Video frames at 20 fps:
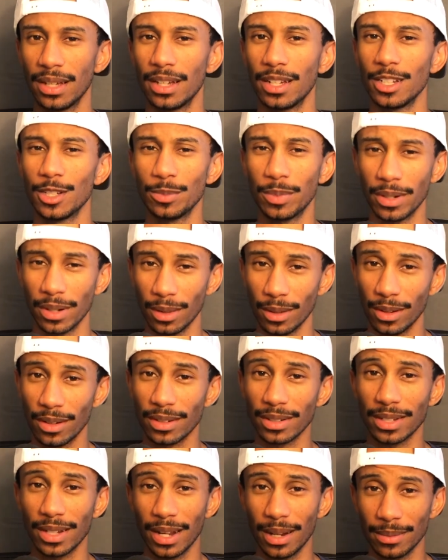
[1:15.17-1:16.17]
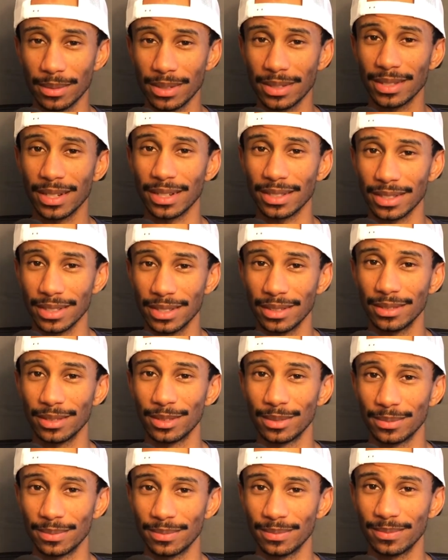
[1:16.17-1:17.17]
It's been a long time since I've seen you.
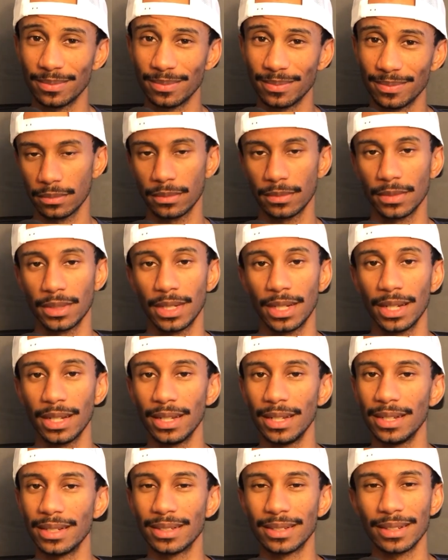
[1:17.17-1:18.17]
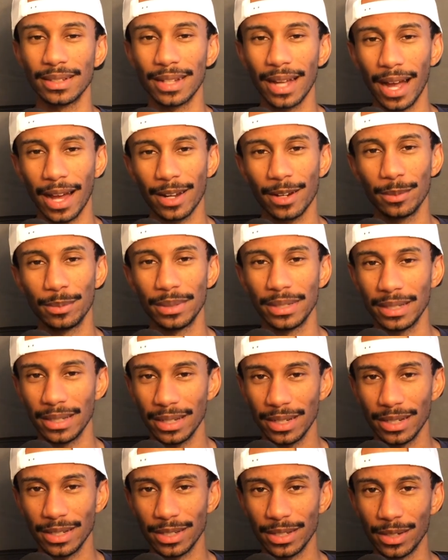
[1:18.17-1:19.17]
It's gotta be
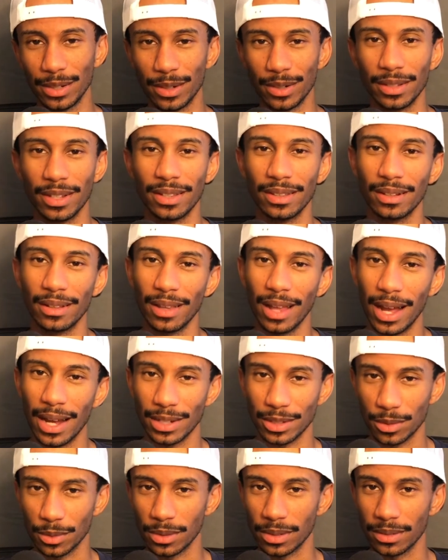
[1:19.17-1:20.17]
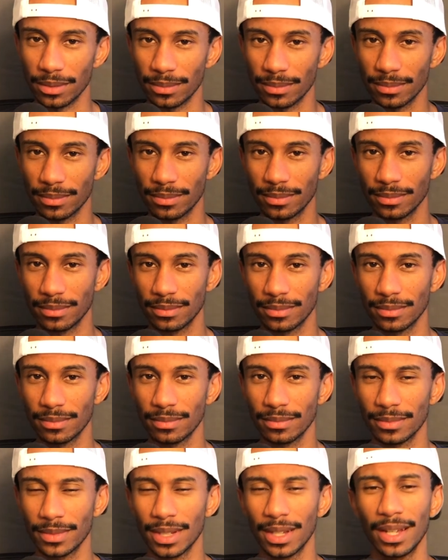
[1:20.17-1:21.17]
easier than the last one.
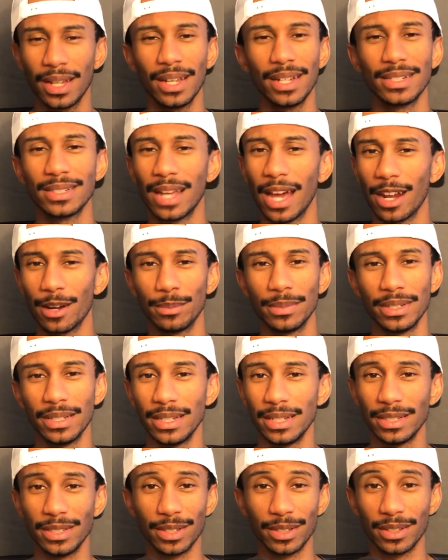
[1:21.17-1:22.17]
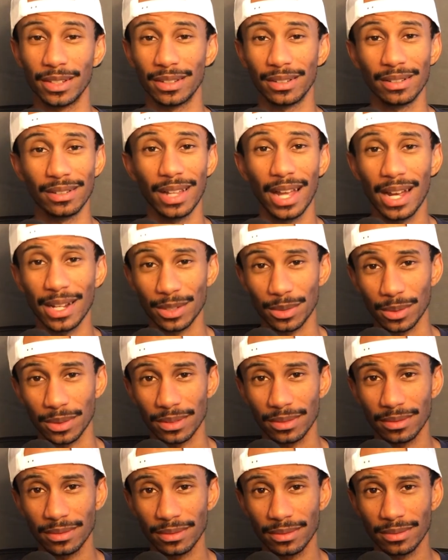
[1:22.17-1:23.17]
It's gotta be easier than the last one.
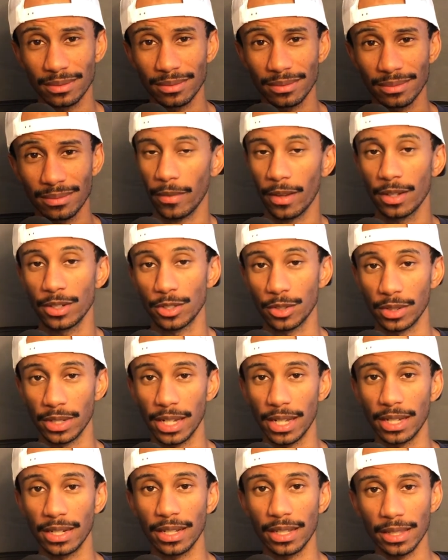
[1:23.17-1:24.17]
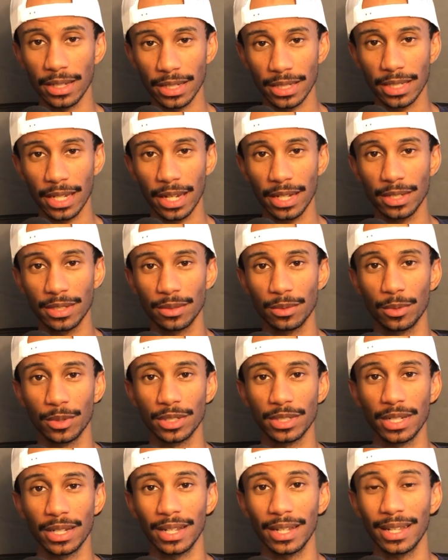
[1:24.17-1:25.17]
So again, in this case, we're
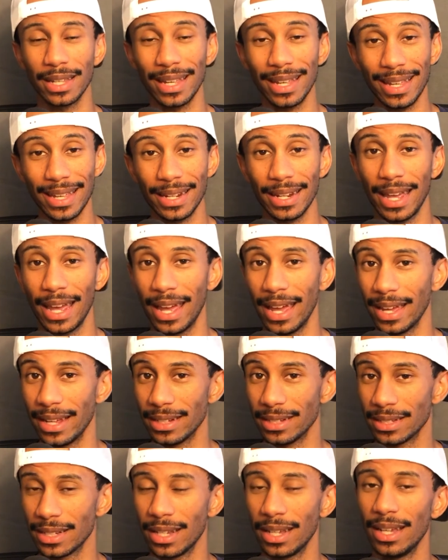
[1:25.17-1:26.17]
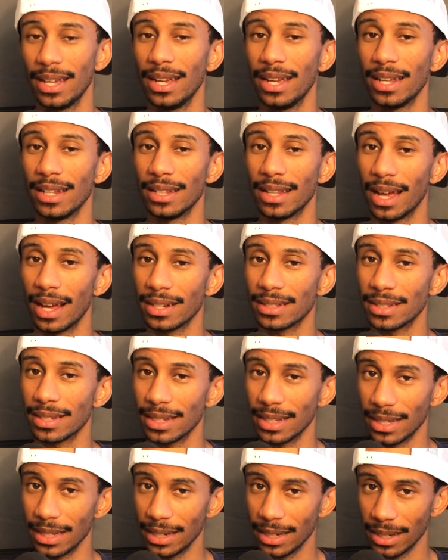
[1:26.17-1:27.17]
saying it has and not
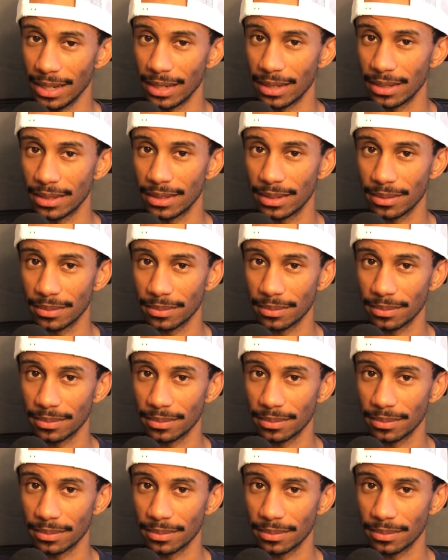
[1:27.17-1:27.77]
it is.